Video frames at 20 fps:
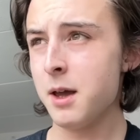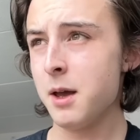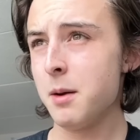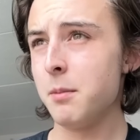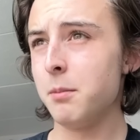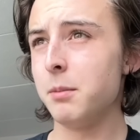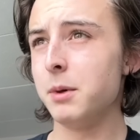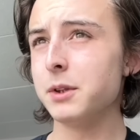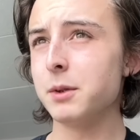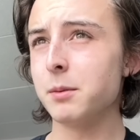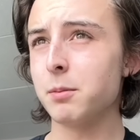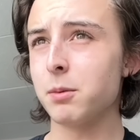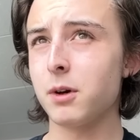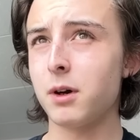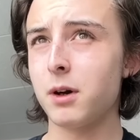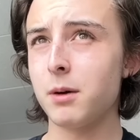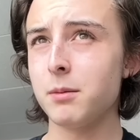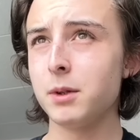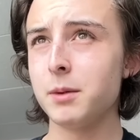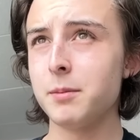But the
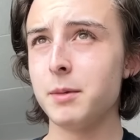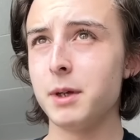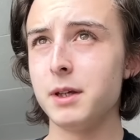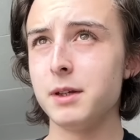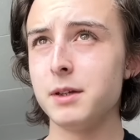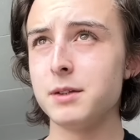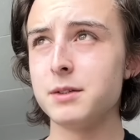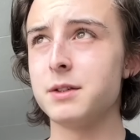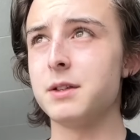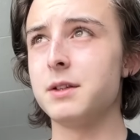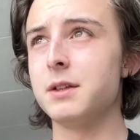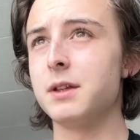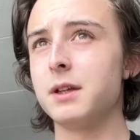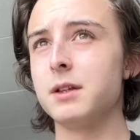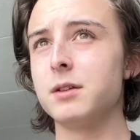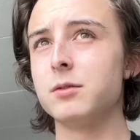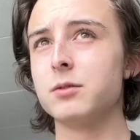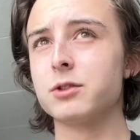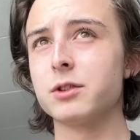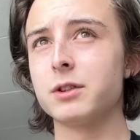problem is they
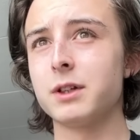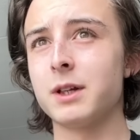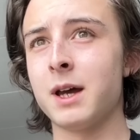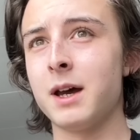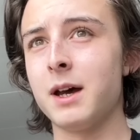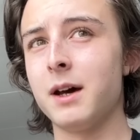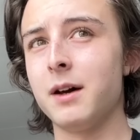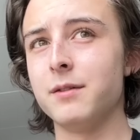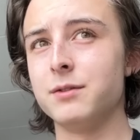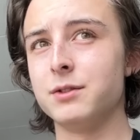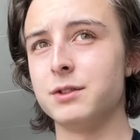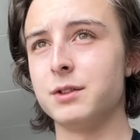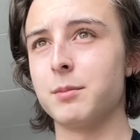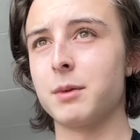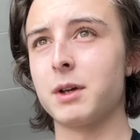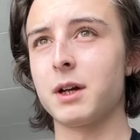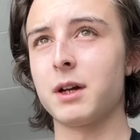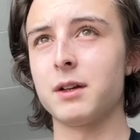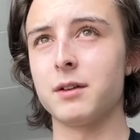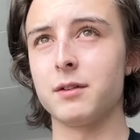usually have some
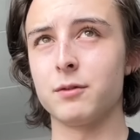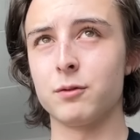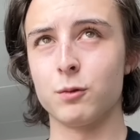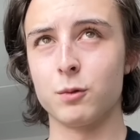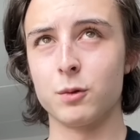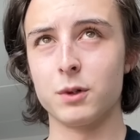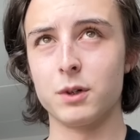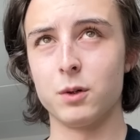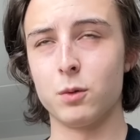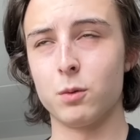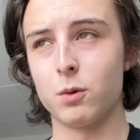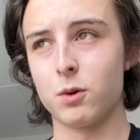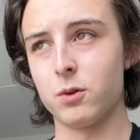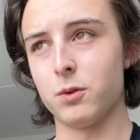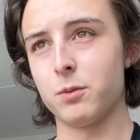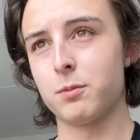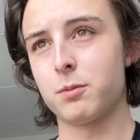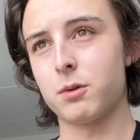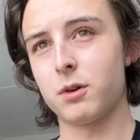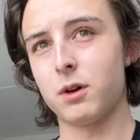kind of real
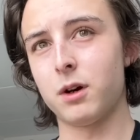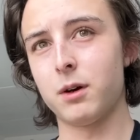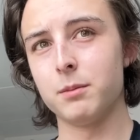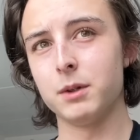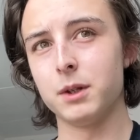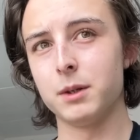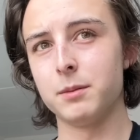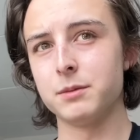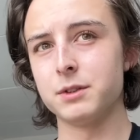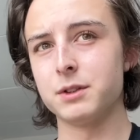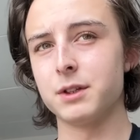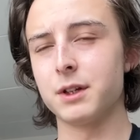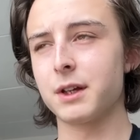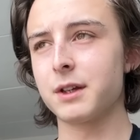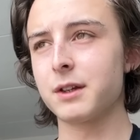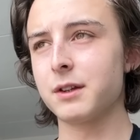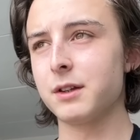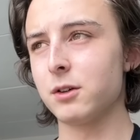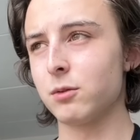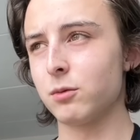world problems,
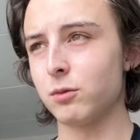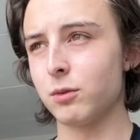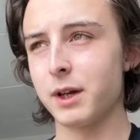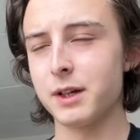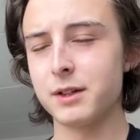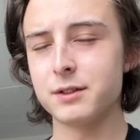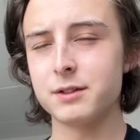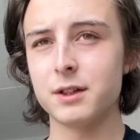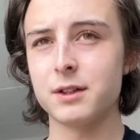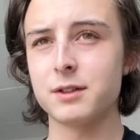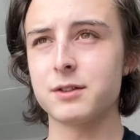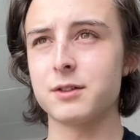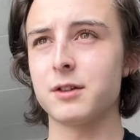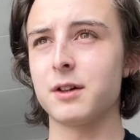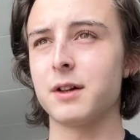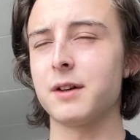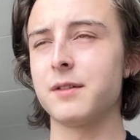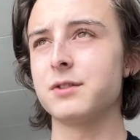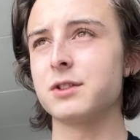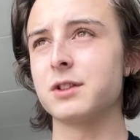like they're racist or
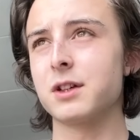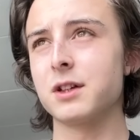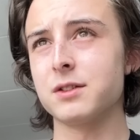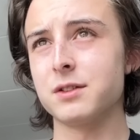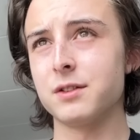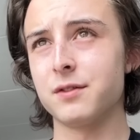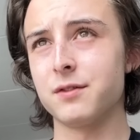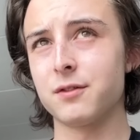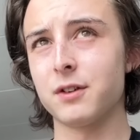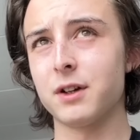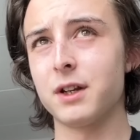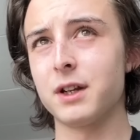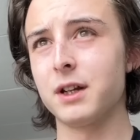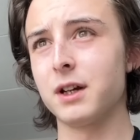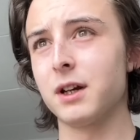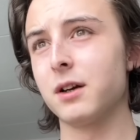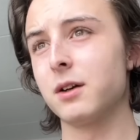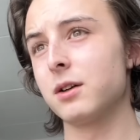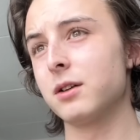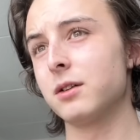have
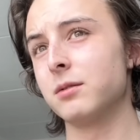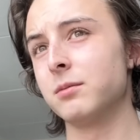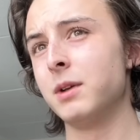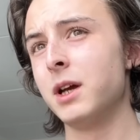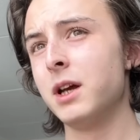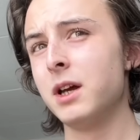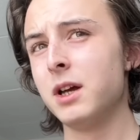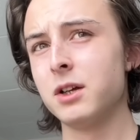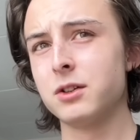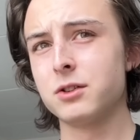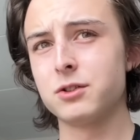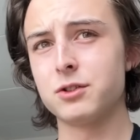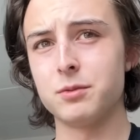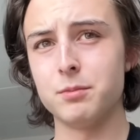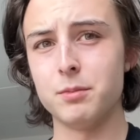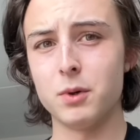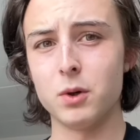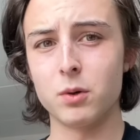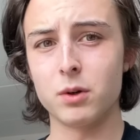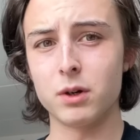schizophrenia or
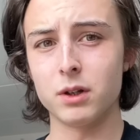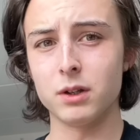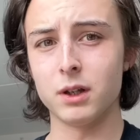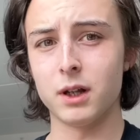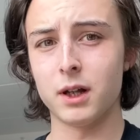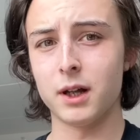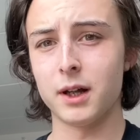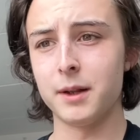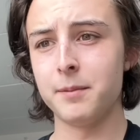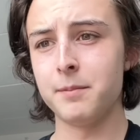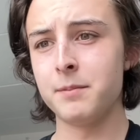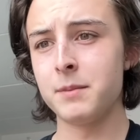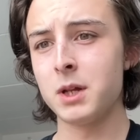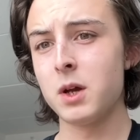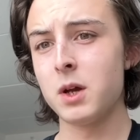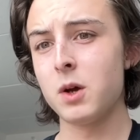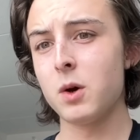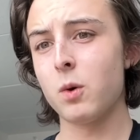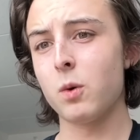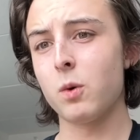smoke a lot,
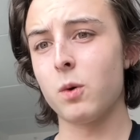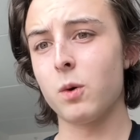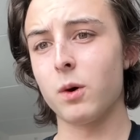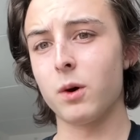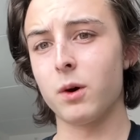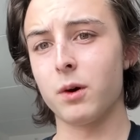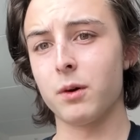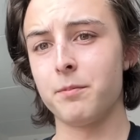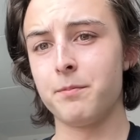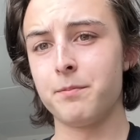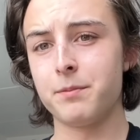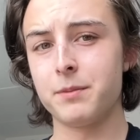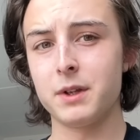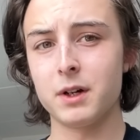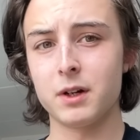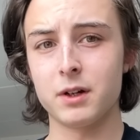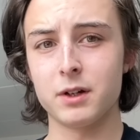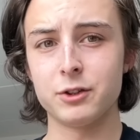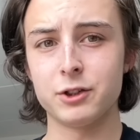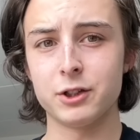or
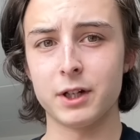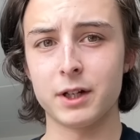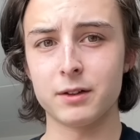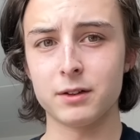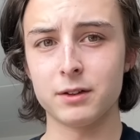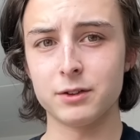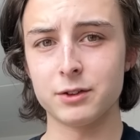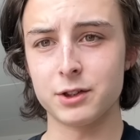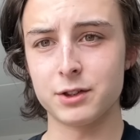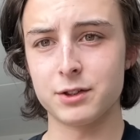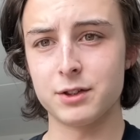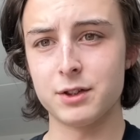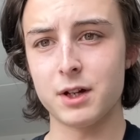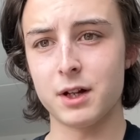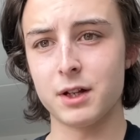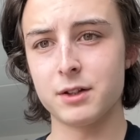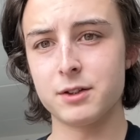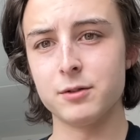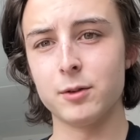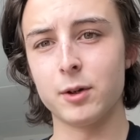they're in general just
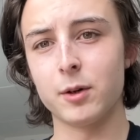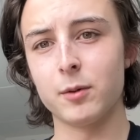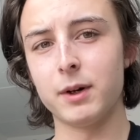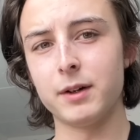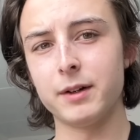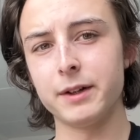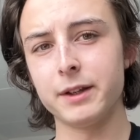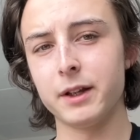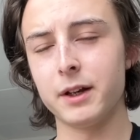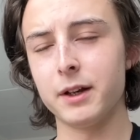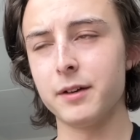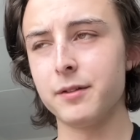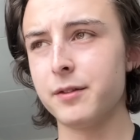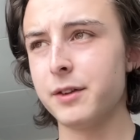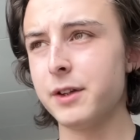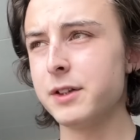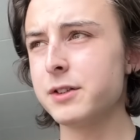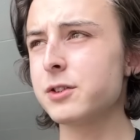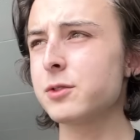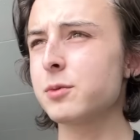not doing well in life.
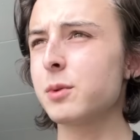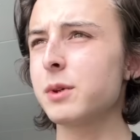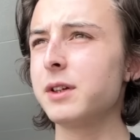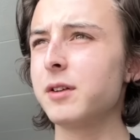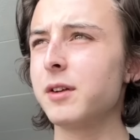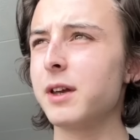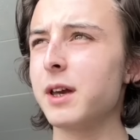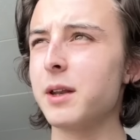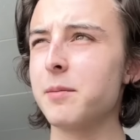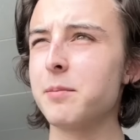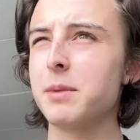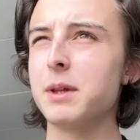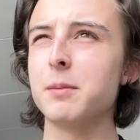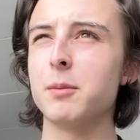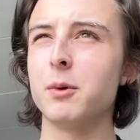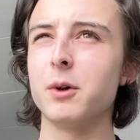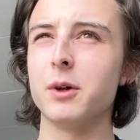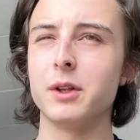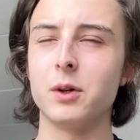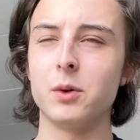This is where you get
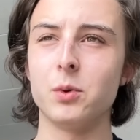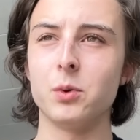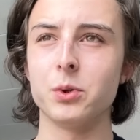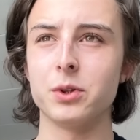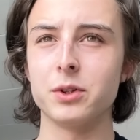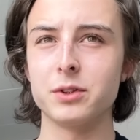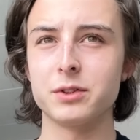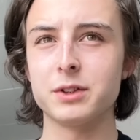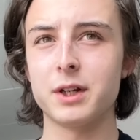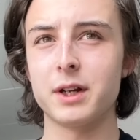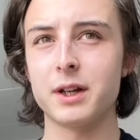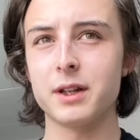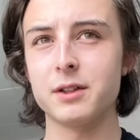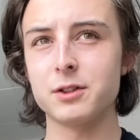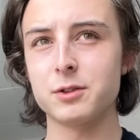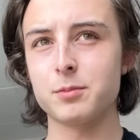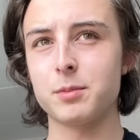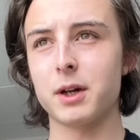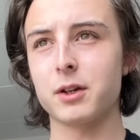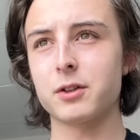people on the older side of the
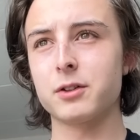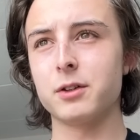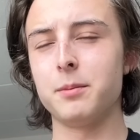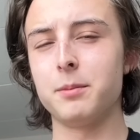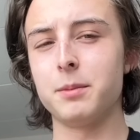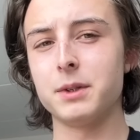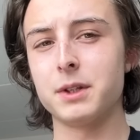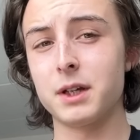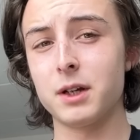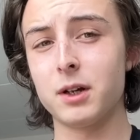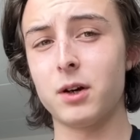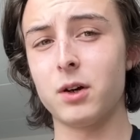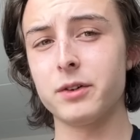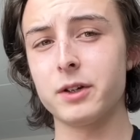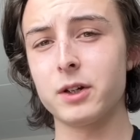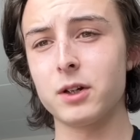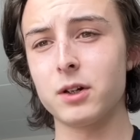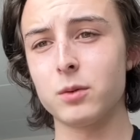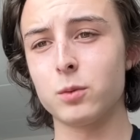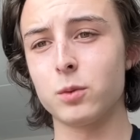spectrum, but they
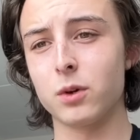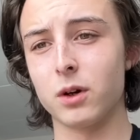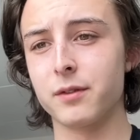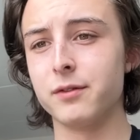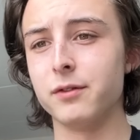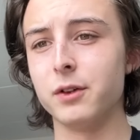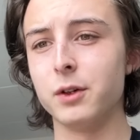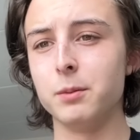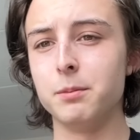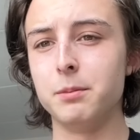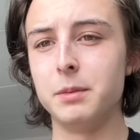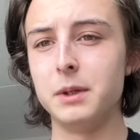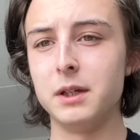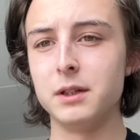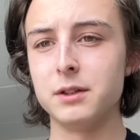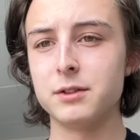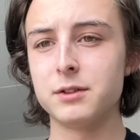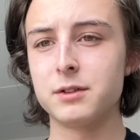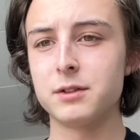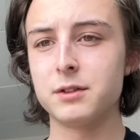are workflow
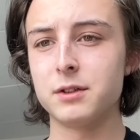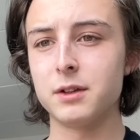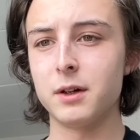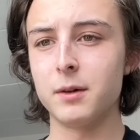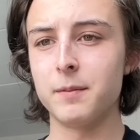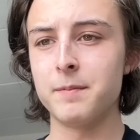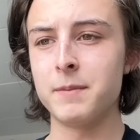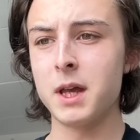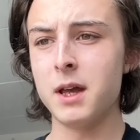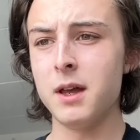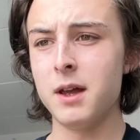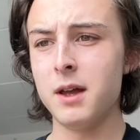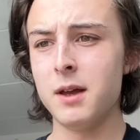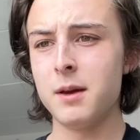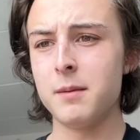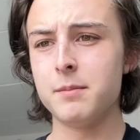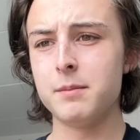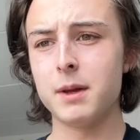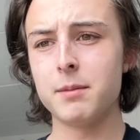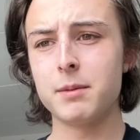beasts, so
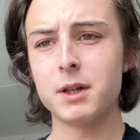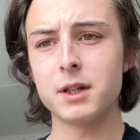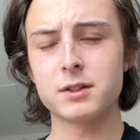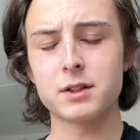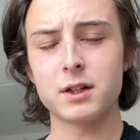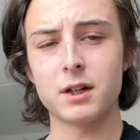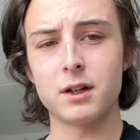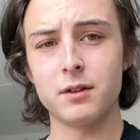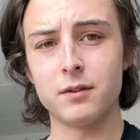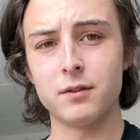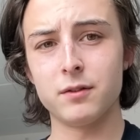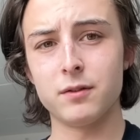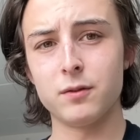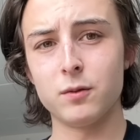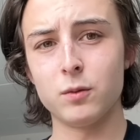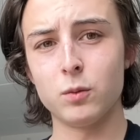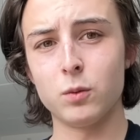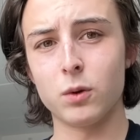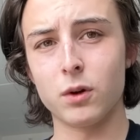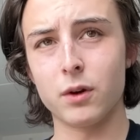maybe it's kind of
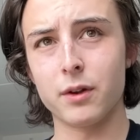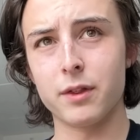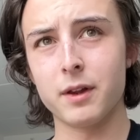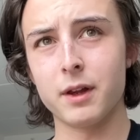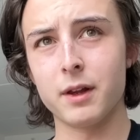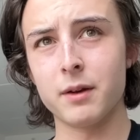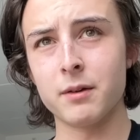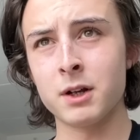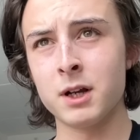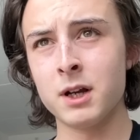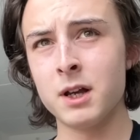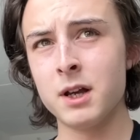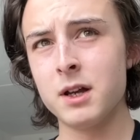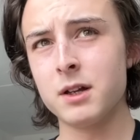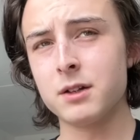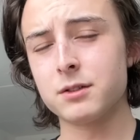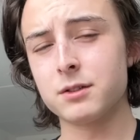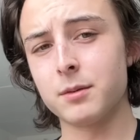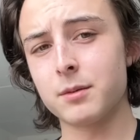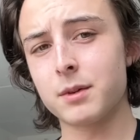worth it.
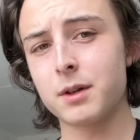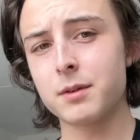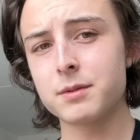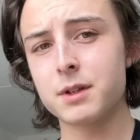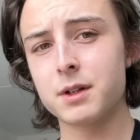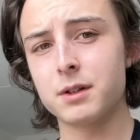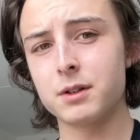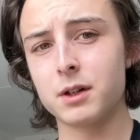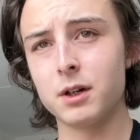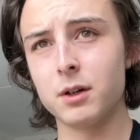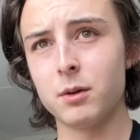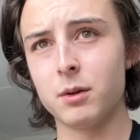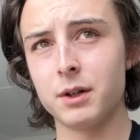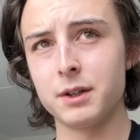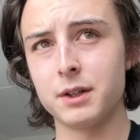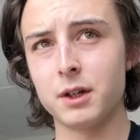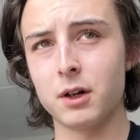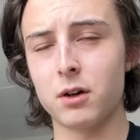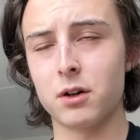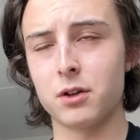Sometimes they'll go on
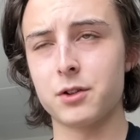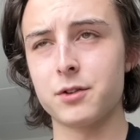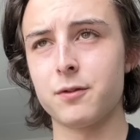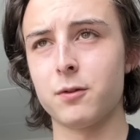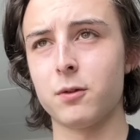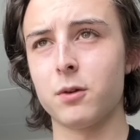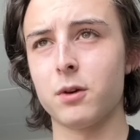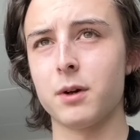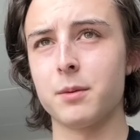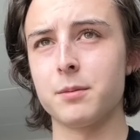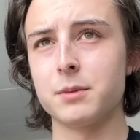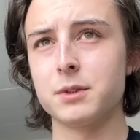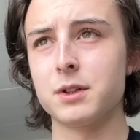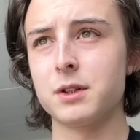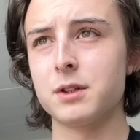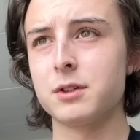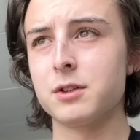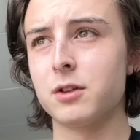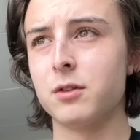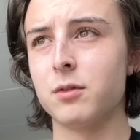the Arch forums
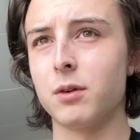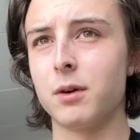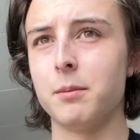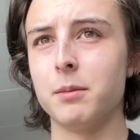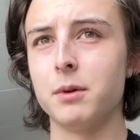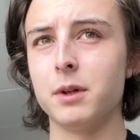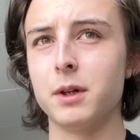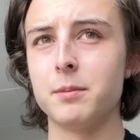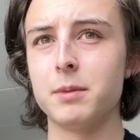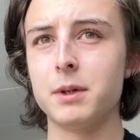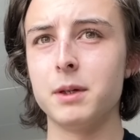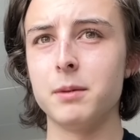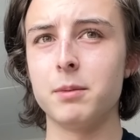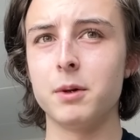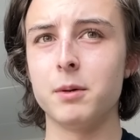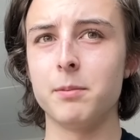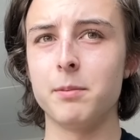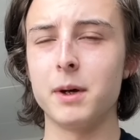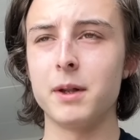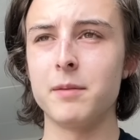to grumble at
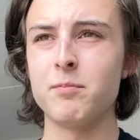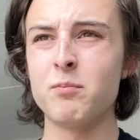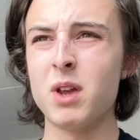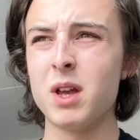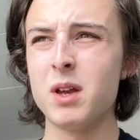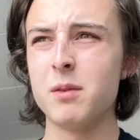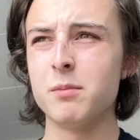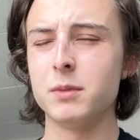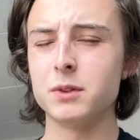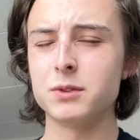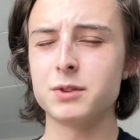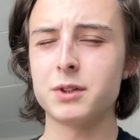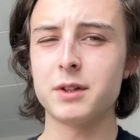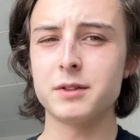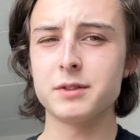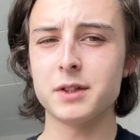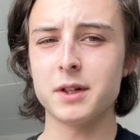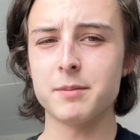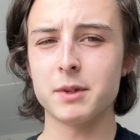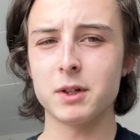people, but most of the
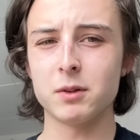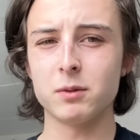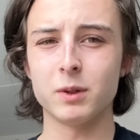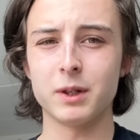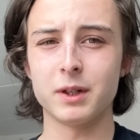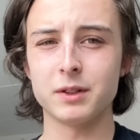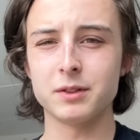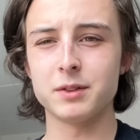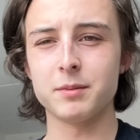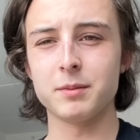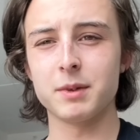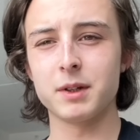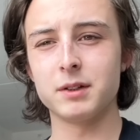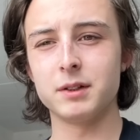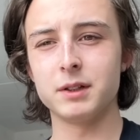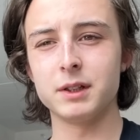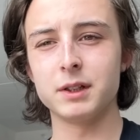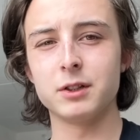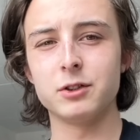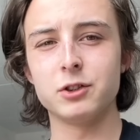time they're running something
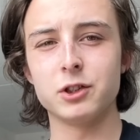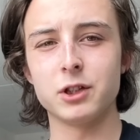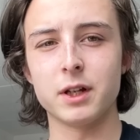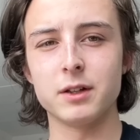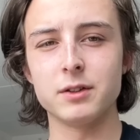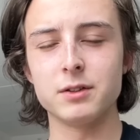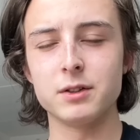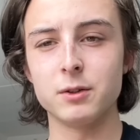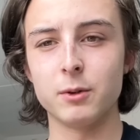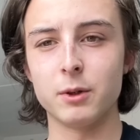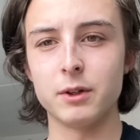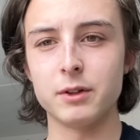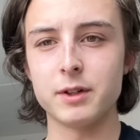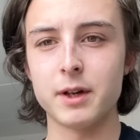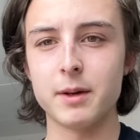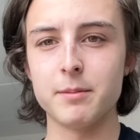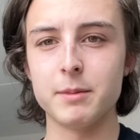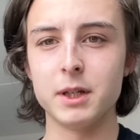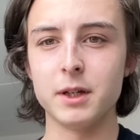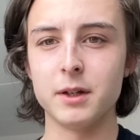like Gentoo or
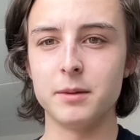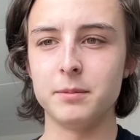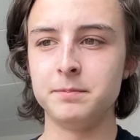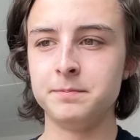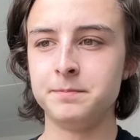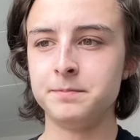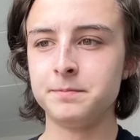Debian.